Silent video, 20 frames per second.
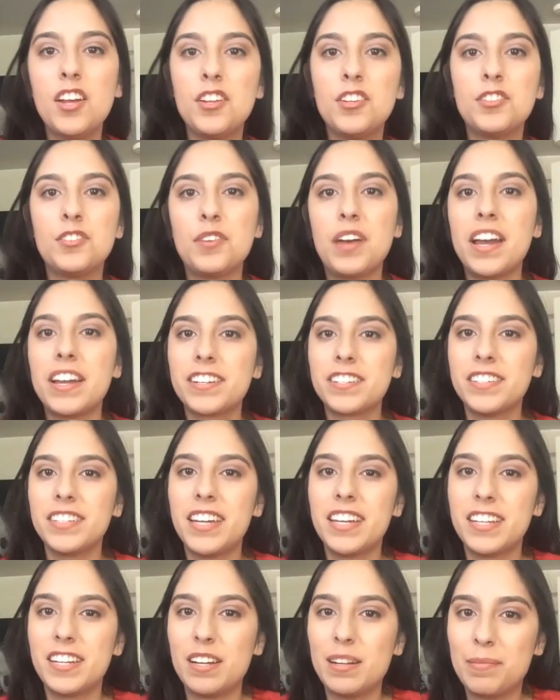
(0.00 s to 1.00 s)
So I actually
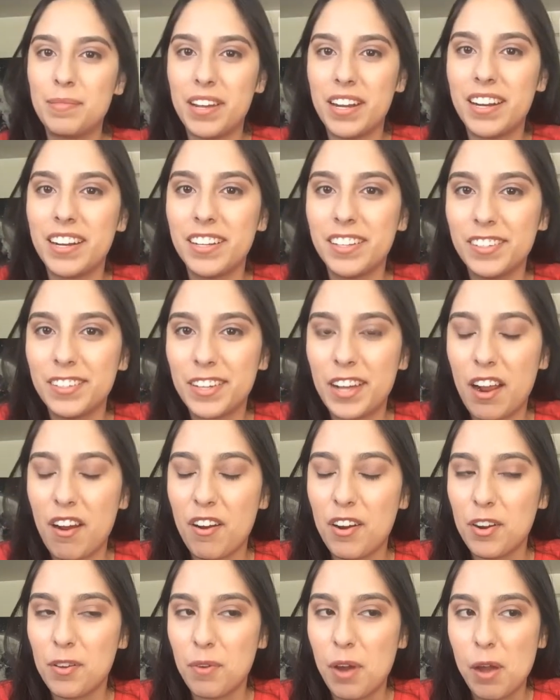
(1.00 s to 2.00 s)
ended up getting a little
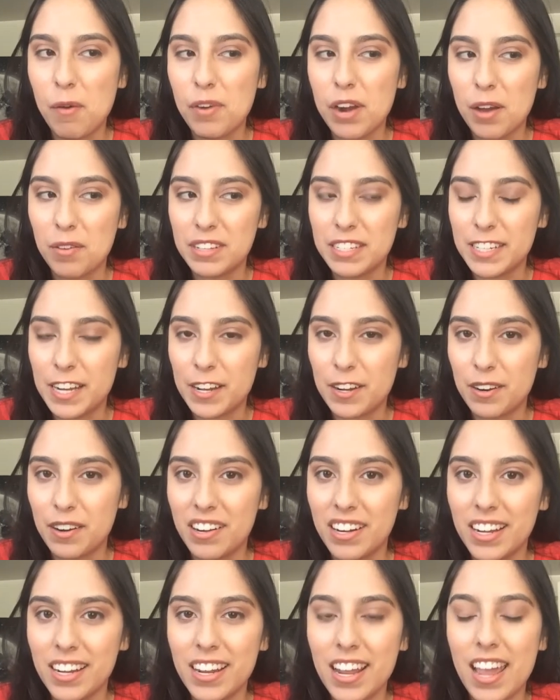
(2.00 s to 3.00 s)
carried away when I was
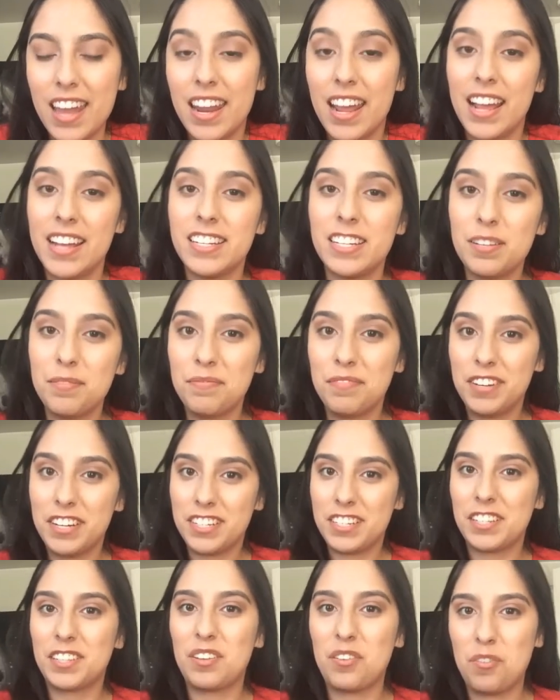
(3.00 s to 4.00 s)
decorating, and I ended up
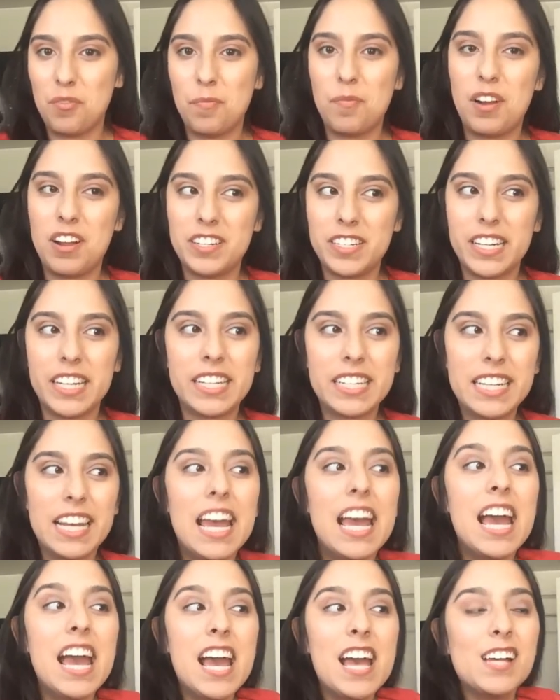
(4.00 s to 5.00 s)
finishing the whole project.
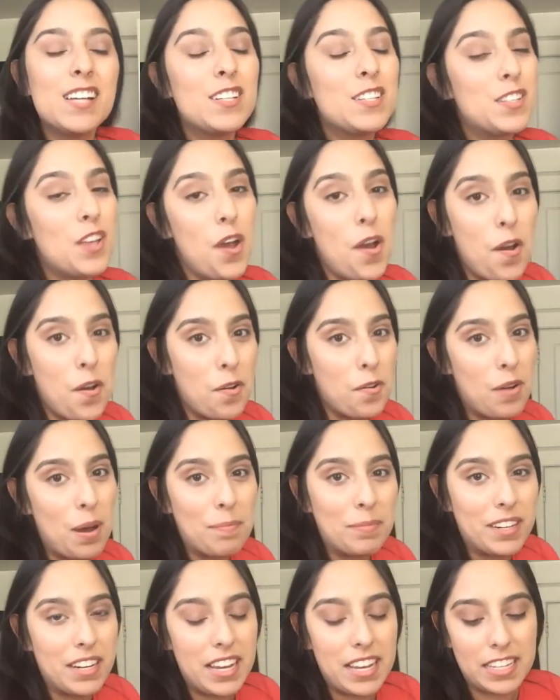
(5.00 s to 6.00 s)
So I'm
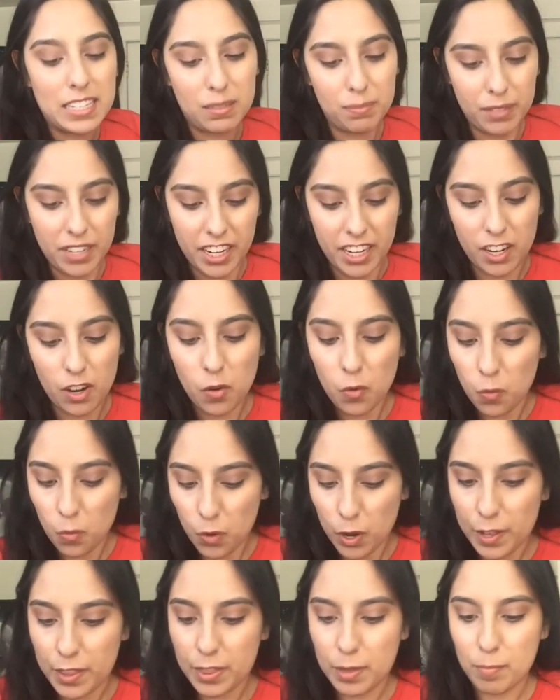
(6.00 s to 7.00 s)
going to explain
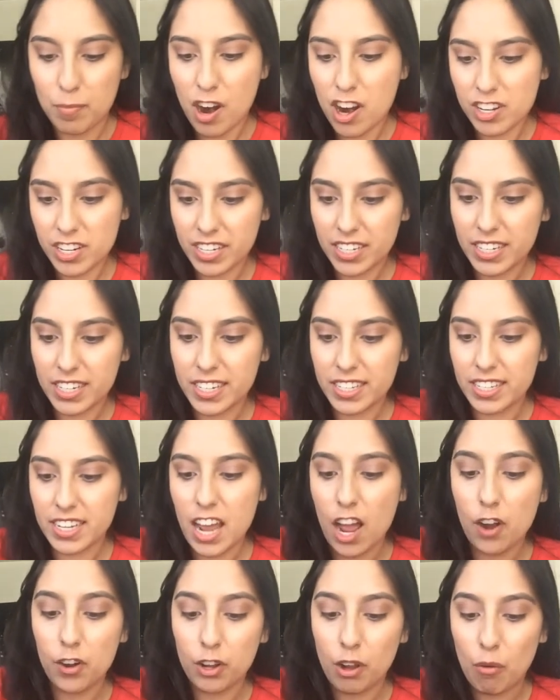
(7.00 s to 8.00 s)
what the product is and
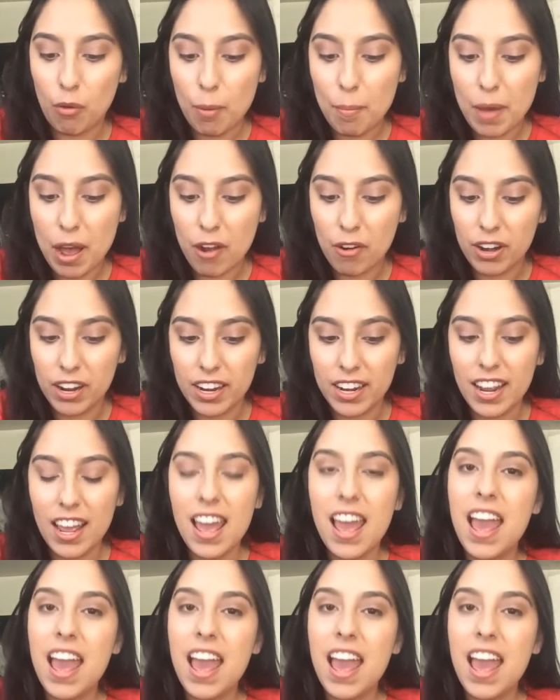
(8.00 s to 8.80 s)
how to go about it.